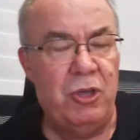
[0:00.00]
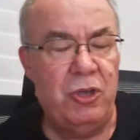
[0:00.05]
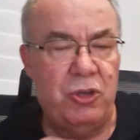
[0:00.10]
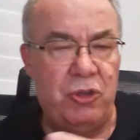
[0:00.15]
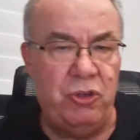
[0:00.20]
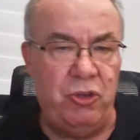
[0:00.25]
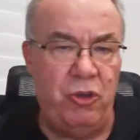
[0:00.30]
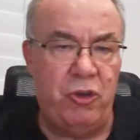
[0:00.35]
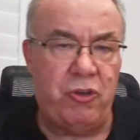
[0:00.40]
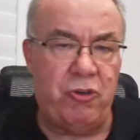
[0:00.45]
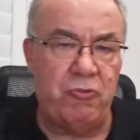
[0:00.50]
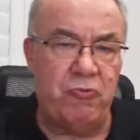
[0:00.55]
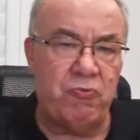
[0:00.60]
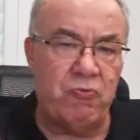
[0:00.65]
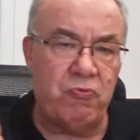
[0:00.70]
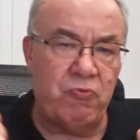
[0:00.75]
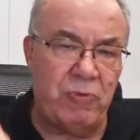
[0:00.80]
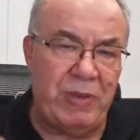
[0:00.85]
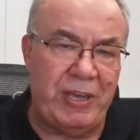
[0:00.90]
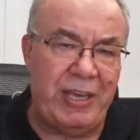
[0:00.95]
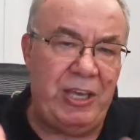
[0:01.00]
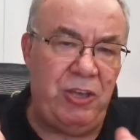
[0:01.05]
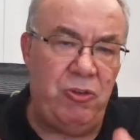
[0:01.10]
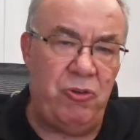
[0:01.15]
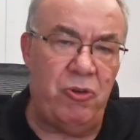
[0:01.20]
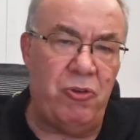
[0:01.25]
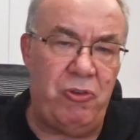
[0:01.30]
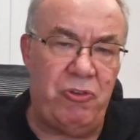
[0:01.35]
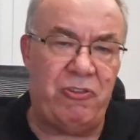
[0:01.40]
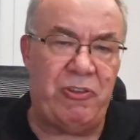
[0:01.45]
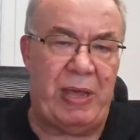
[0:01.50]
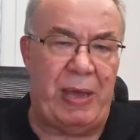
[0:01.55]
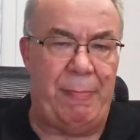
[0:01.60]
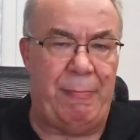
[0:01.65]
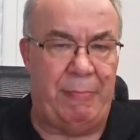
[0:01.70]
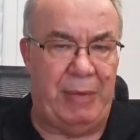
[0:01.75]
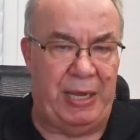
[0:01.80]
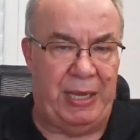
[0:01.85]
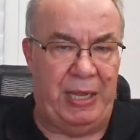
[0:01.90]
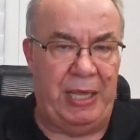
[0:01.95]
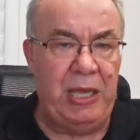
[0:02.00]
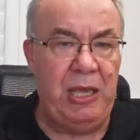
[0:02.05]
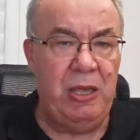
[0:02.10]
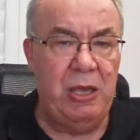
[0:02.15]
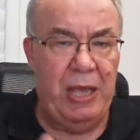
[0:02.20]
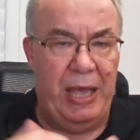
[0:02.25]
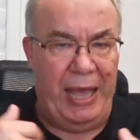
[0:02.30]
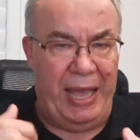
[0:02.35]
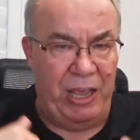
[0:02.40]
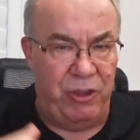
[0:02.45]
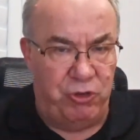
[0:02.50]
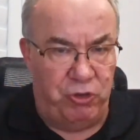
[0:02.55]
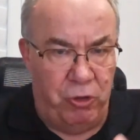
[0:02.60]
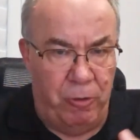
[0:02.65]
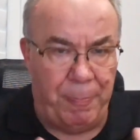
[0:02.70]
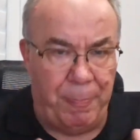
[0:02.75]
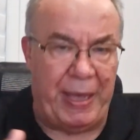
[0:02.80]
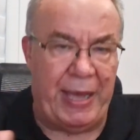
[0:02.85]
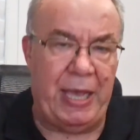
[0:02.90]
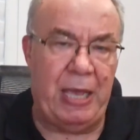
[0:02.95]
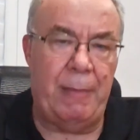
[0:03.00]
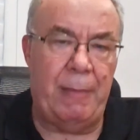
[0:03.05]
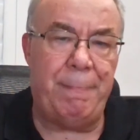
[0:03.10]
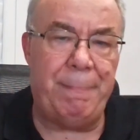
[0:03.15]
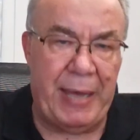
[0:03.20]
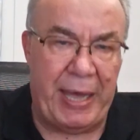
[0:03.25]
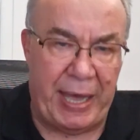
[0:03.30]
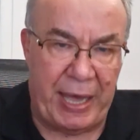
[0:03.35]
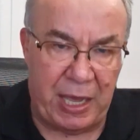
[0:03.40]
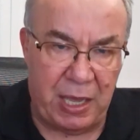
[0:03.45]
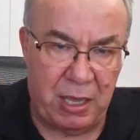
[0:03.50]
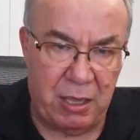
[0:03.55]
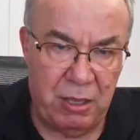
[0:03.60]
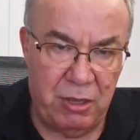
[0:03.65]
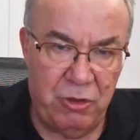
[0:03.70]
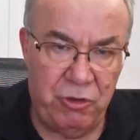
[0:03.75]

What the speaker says: you can reuse that money as you pay it back.